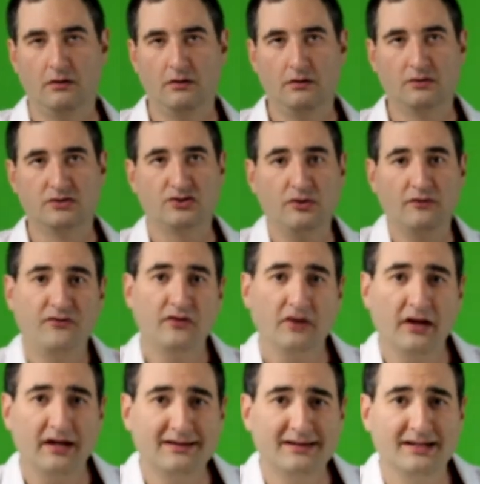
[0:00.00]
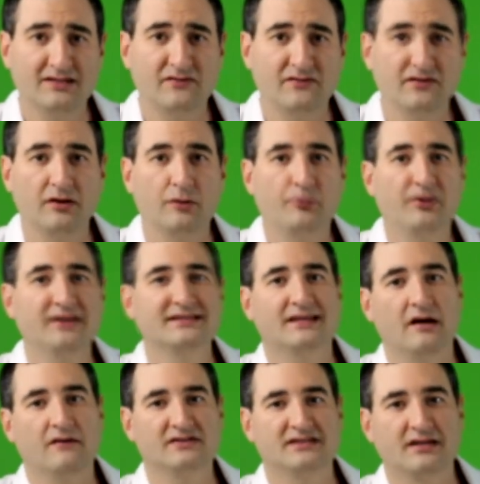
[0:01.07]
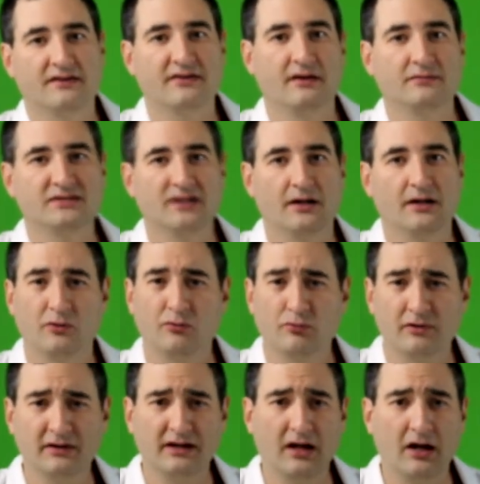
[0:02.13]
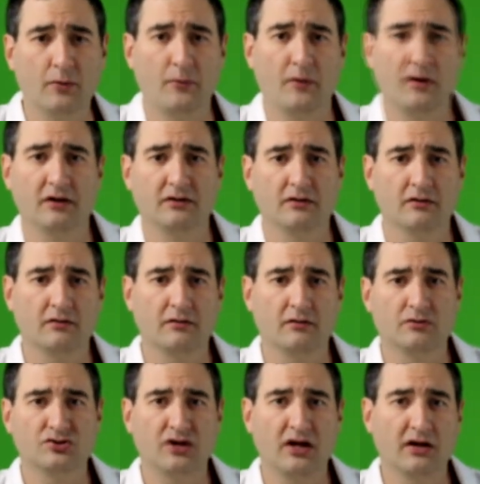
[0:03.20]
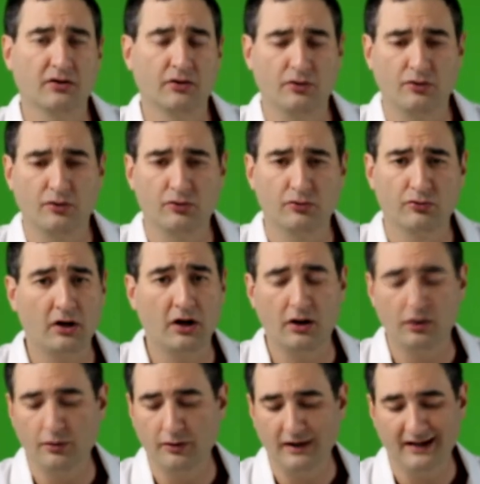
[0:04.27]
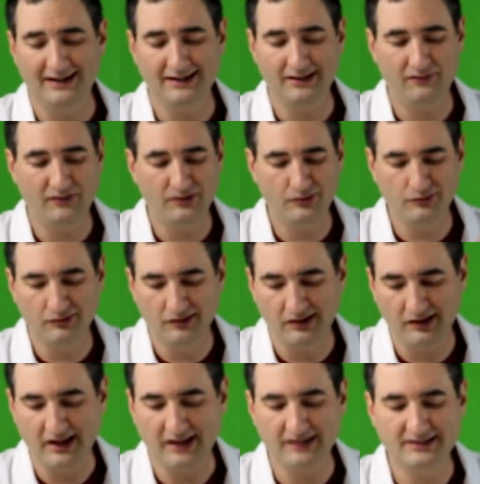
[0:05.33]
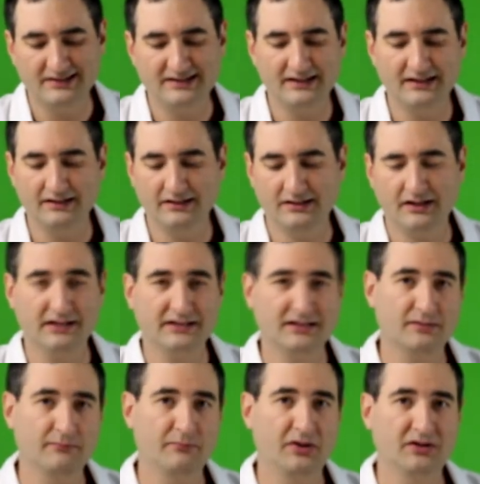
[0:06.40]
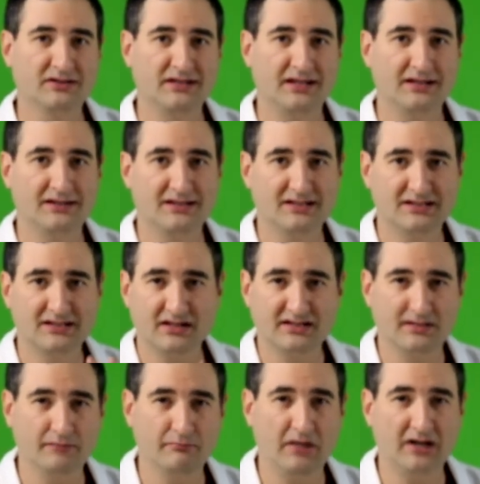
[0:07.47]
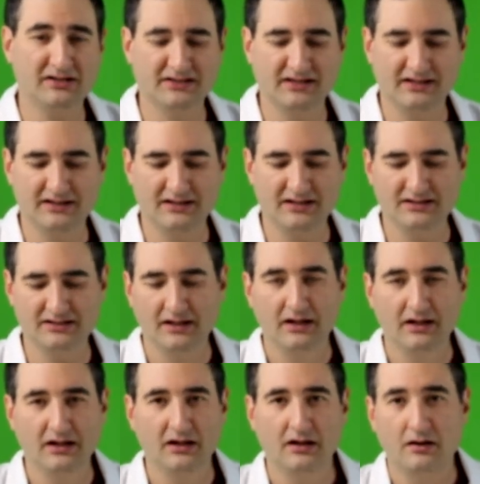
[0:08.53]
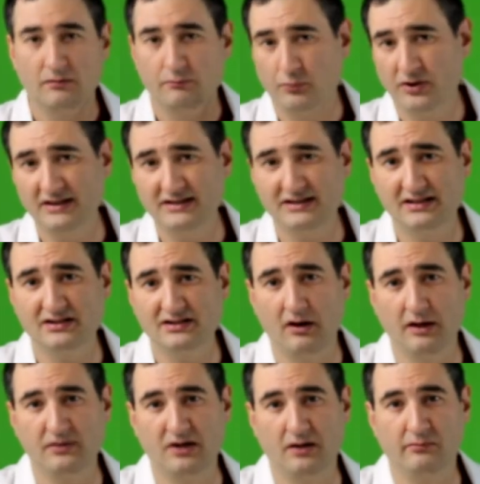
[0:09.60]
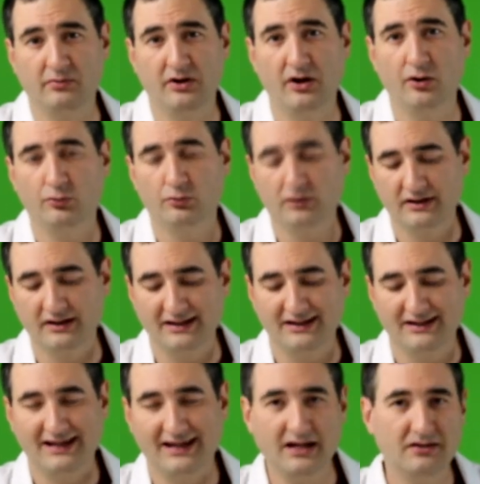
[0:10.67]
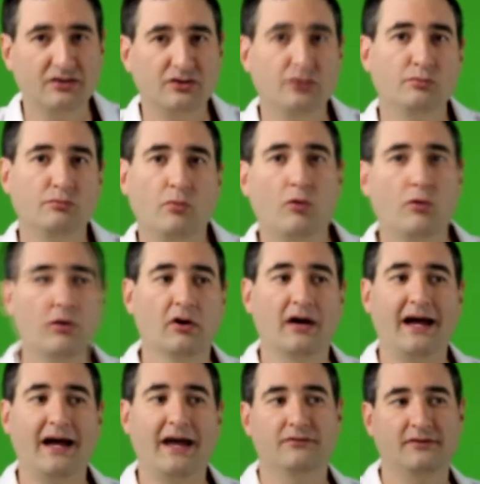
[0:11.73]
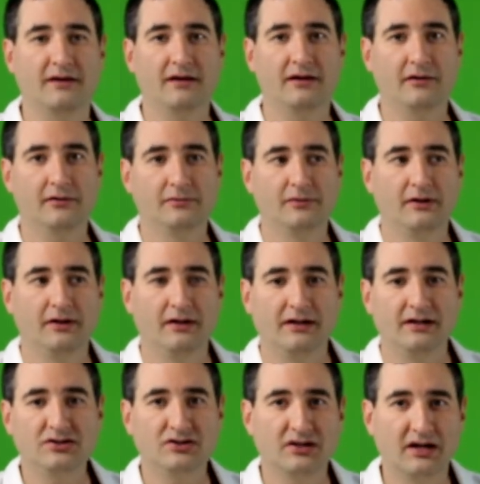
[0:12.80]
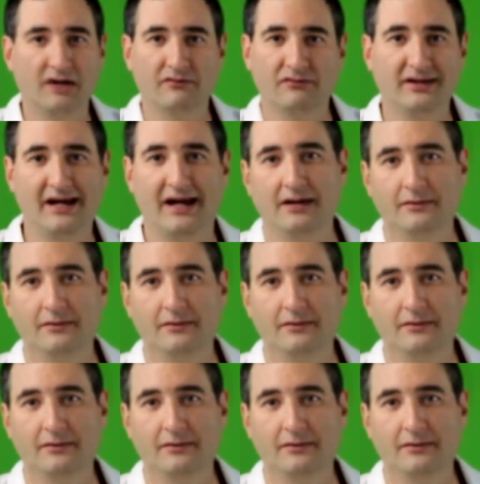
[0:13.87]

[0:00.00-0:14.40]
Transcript: So if you like this video, please give us a thumbs up. It really help our channel grow. And if you like seeing custom builds like this, custom MOCs like this, please subscribe down below. We're gonna get you more out there each and every day.